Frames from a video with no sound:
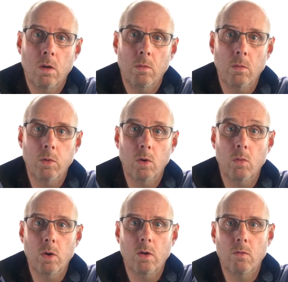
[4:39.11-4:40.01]
people who are
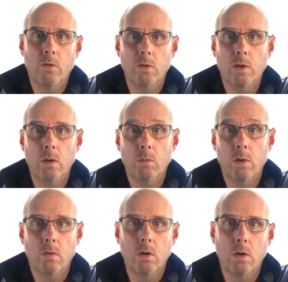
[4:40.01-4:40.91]
working full time, but
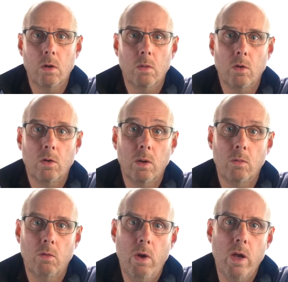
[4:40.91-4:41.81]
they've got a lot more time
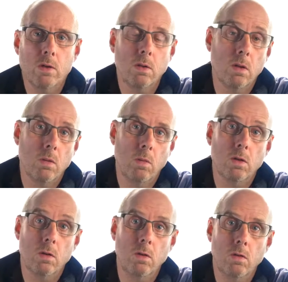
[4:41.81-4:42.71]
to rest, and that
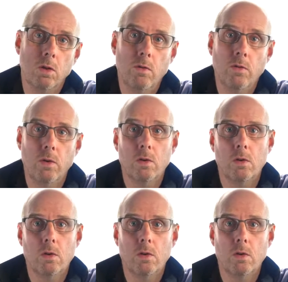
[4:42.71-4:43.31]
makes a huge difference.